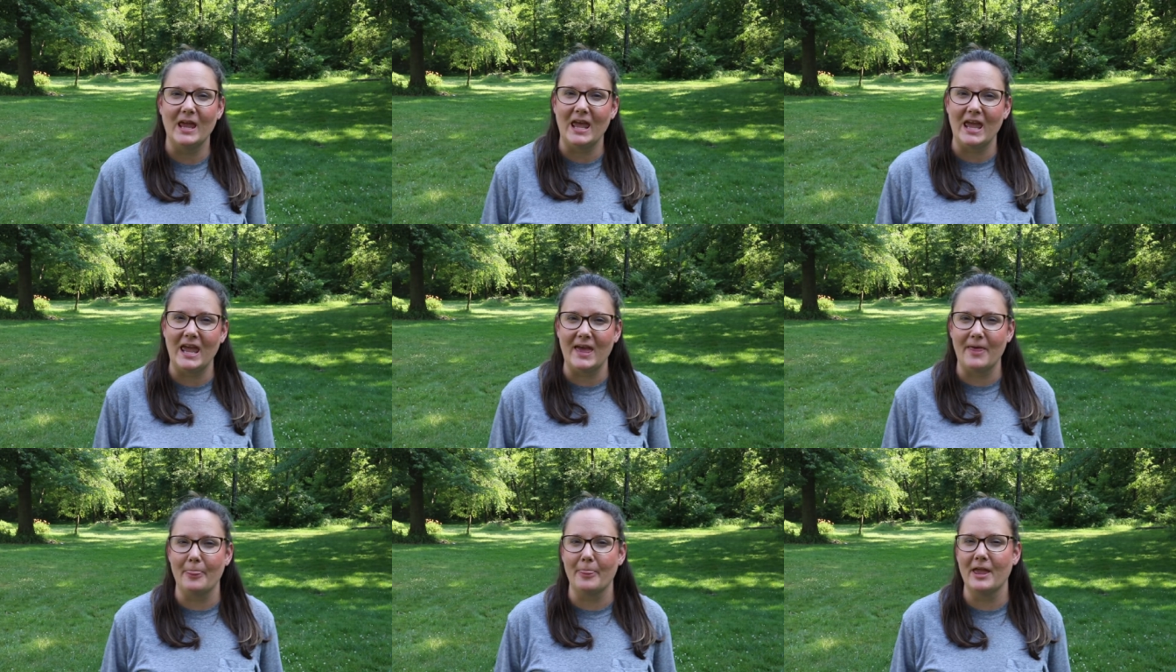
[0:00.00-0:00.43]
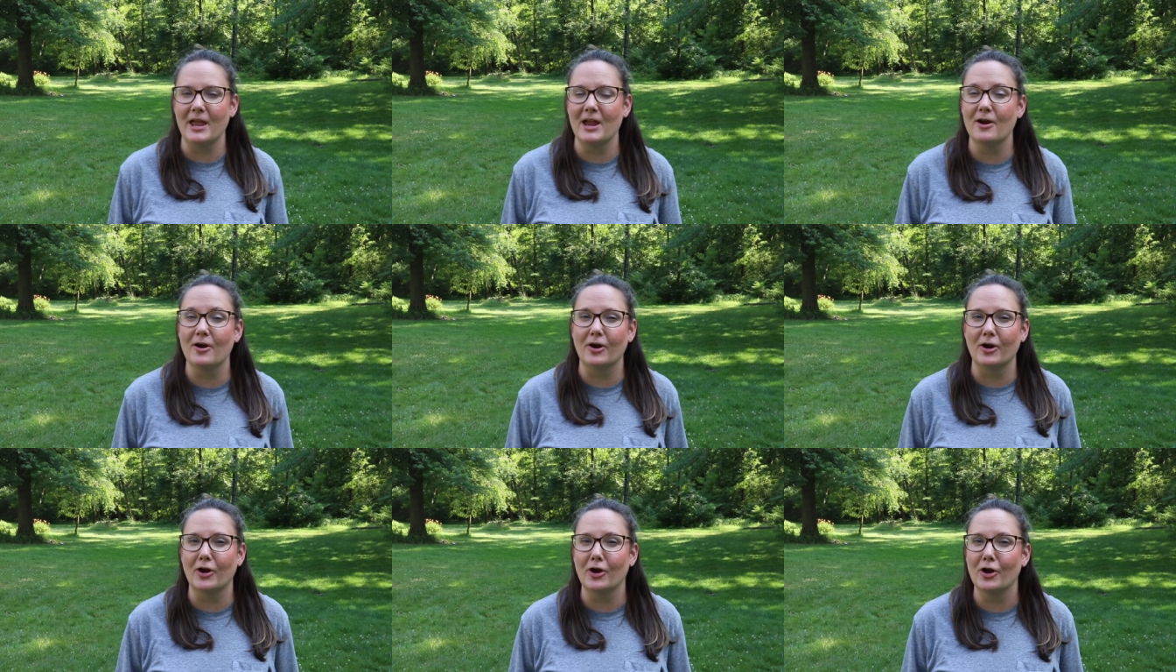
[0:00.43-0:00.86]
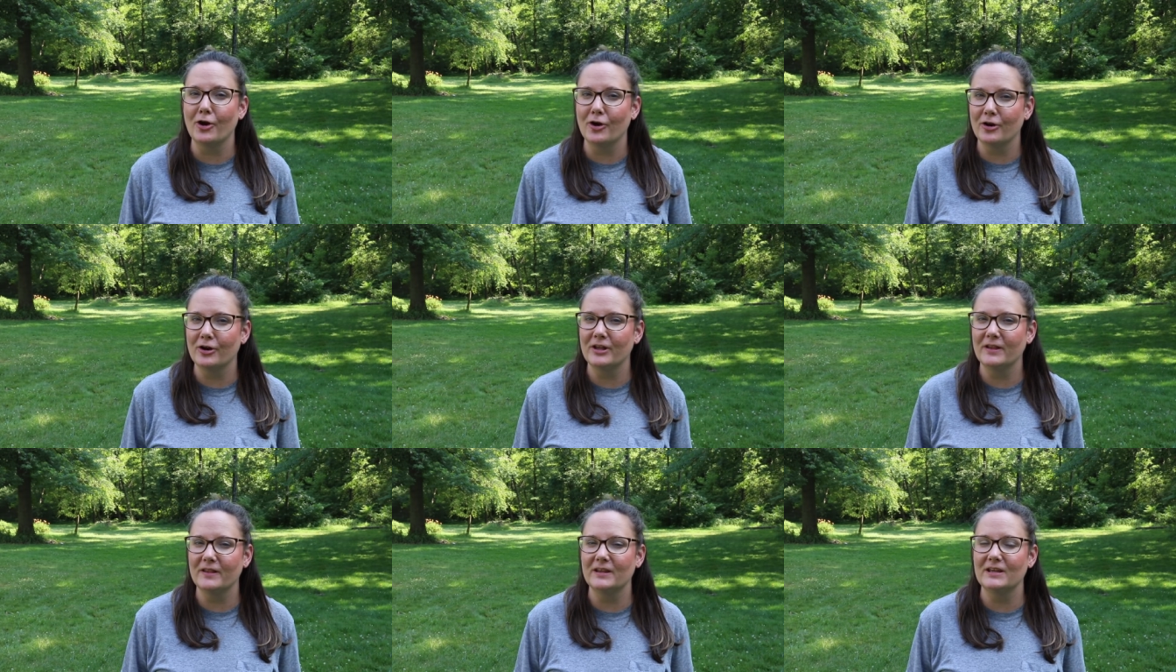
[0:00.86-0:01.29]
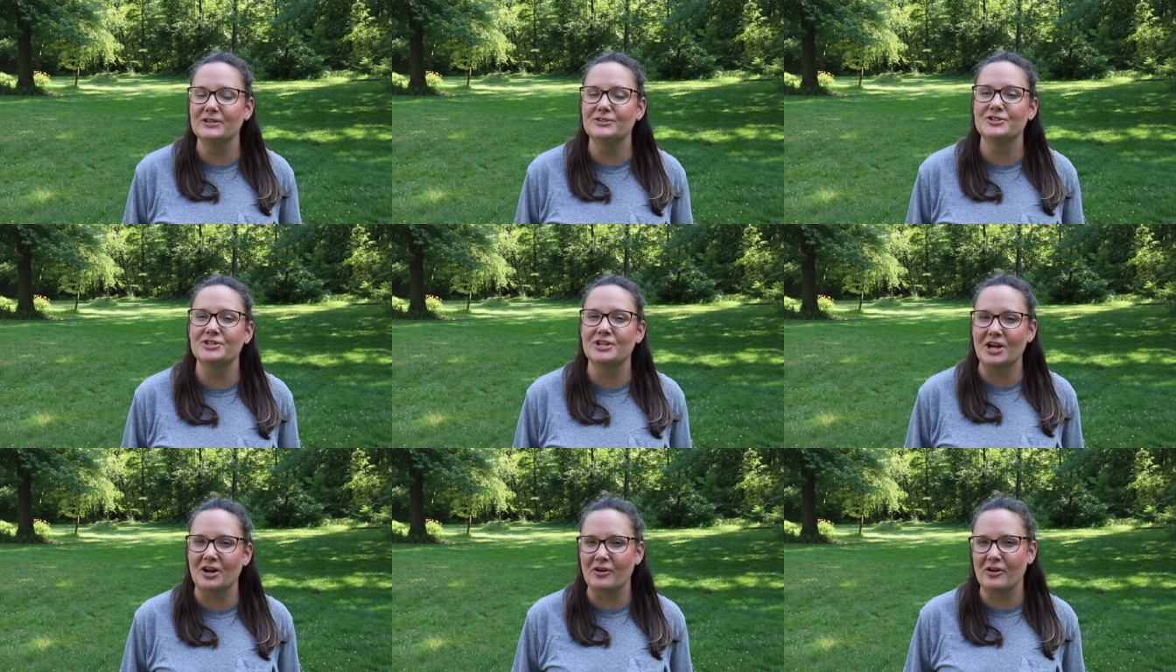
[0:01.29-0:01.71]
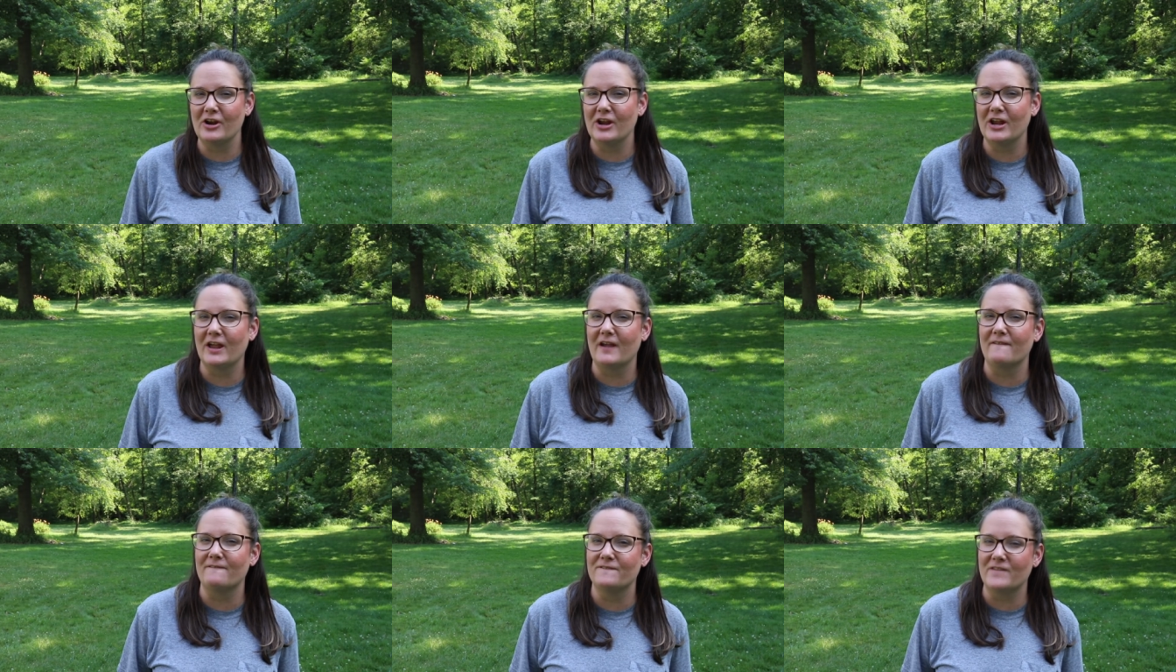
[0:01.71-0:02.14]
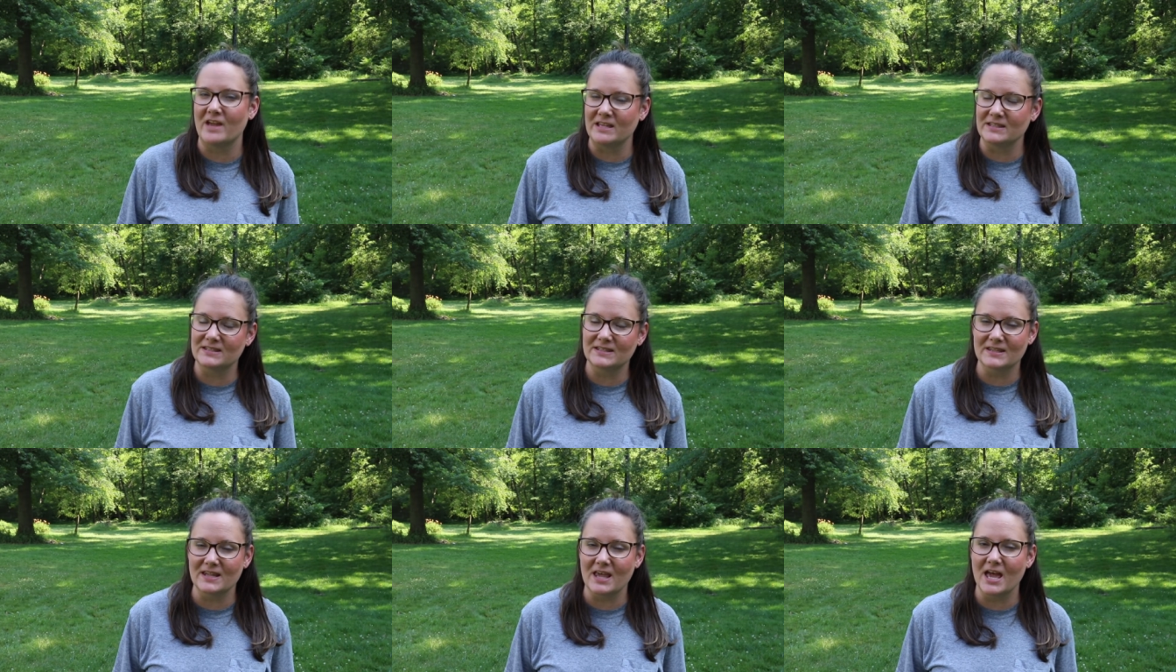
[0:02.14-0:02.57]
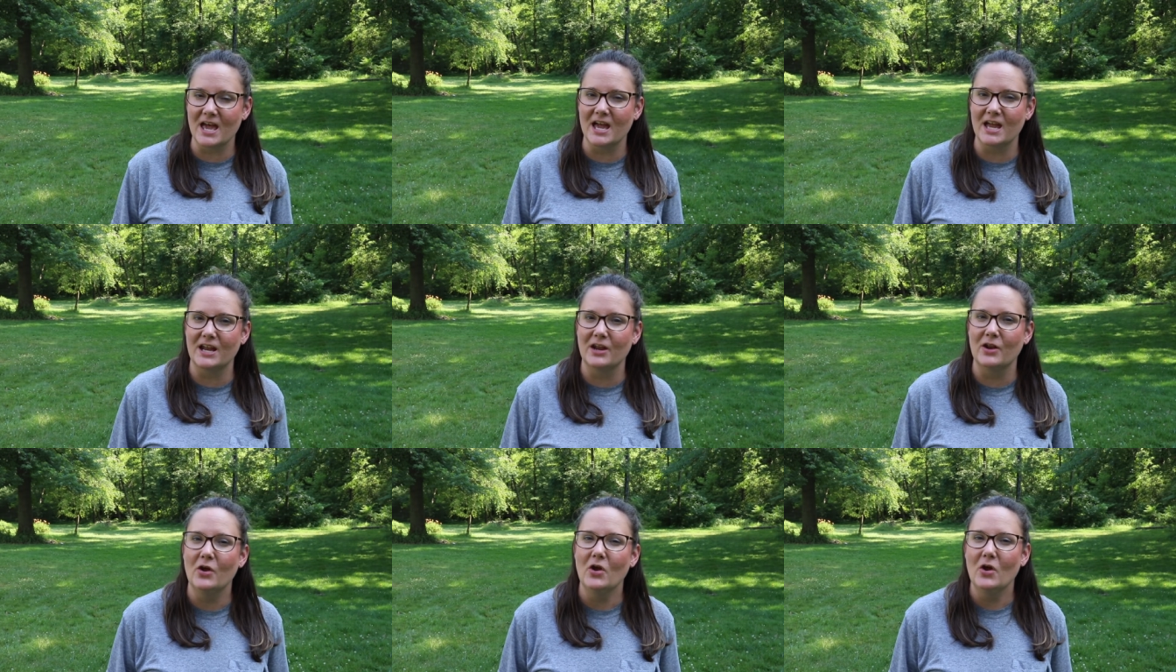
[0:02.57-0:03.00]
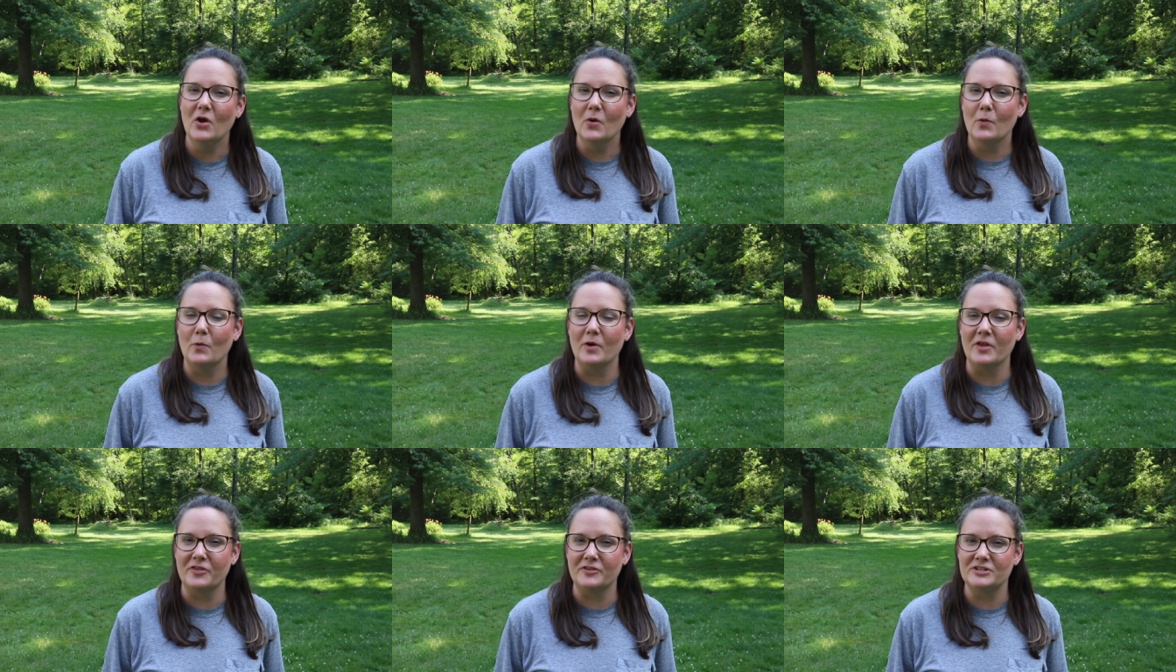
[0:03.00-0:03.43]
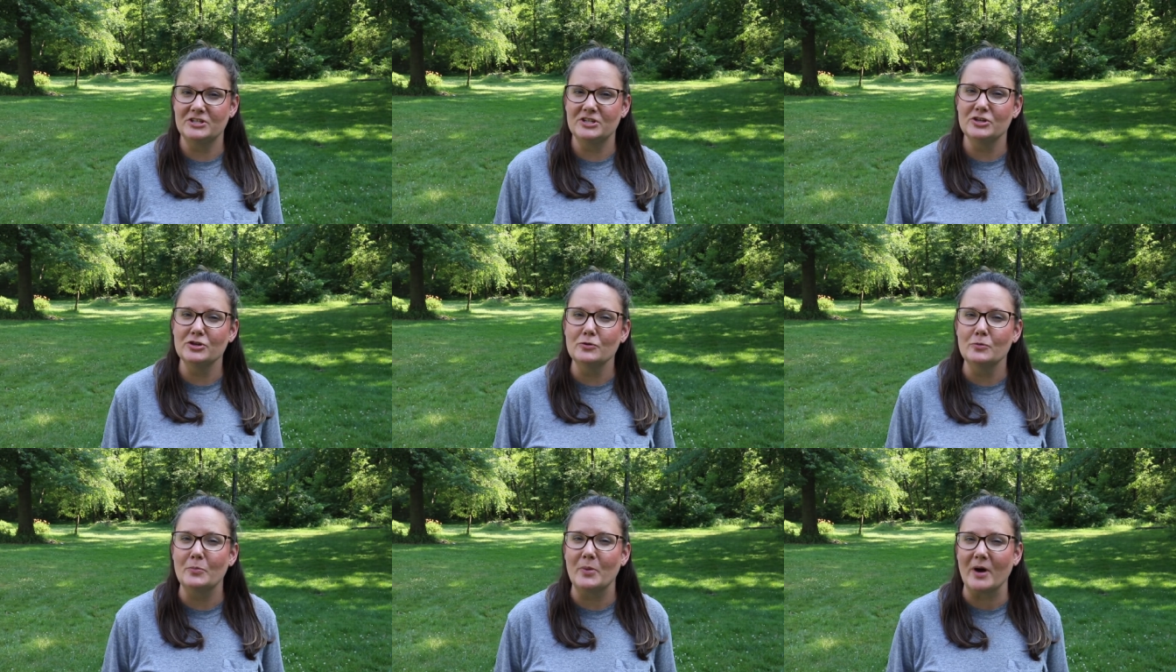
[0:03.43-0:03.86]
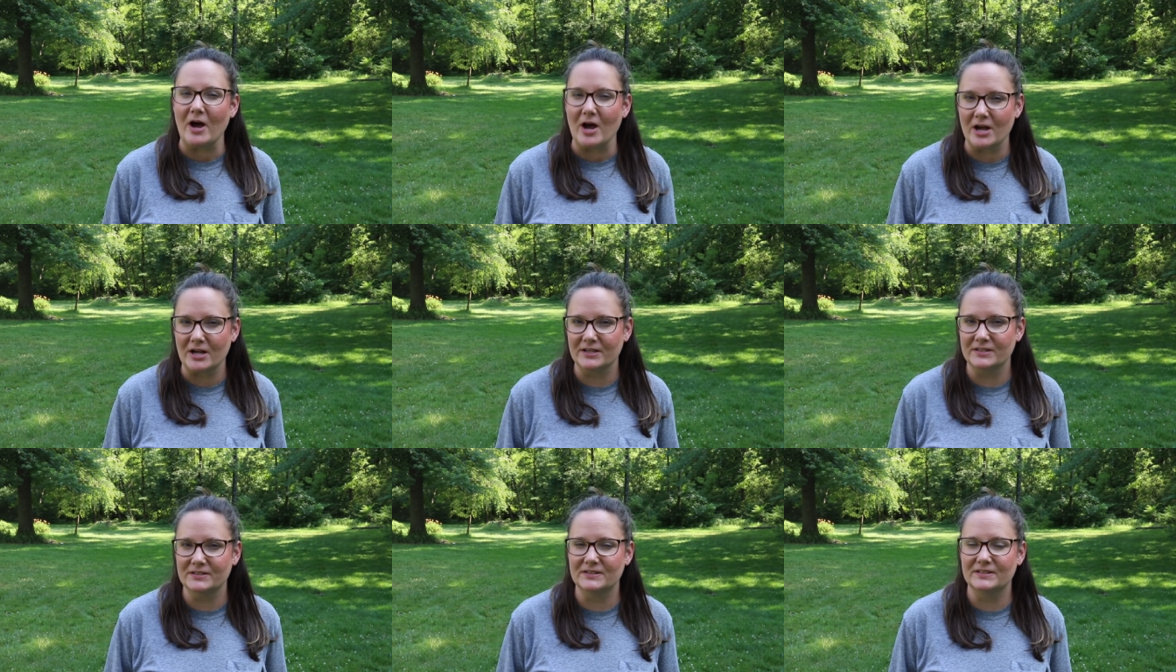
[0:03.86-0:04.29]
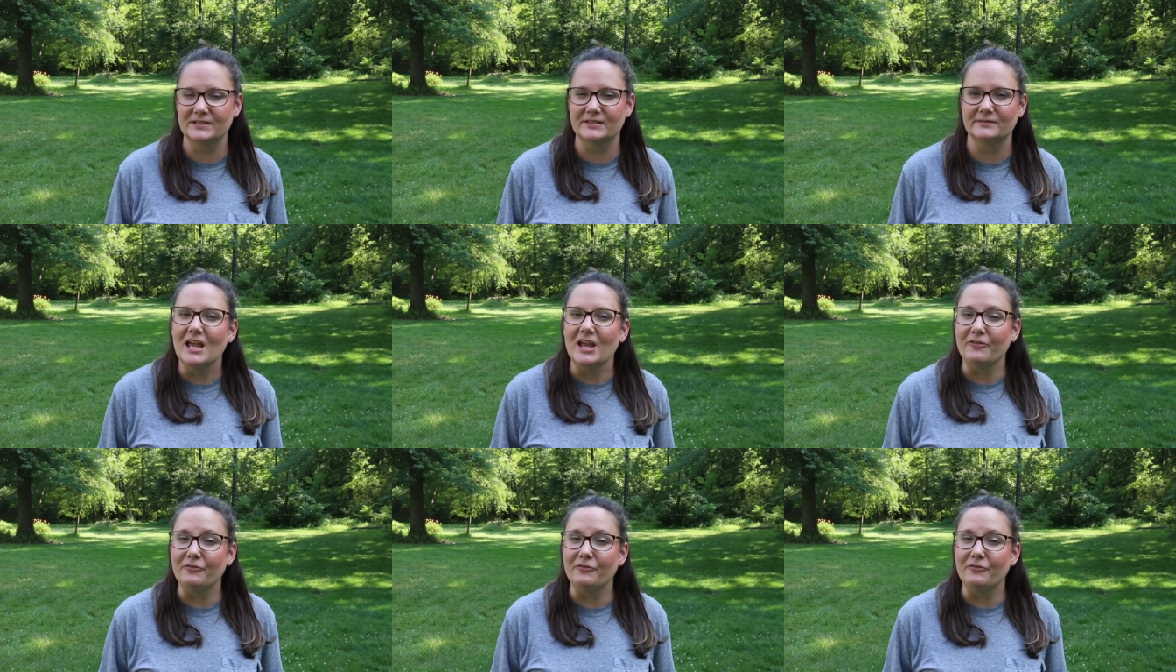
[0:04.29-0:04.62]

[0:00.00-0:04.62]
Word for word: and they are currently sharing a fence line with two bucks.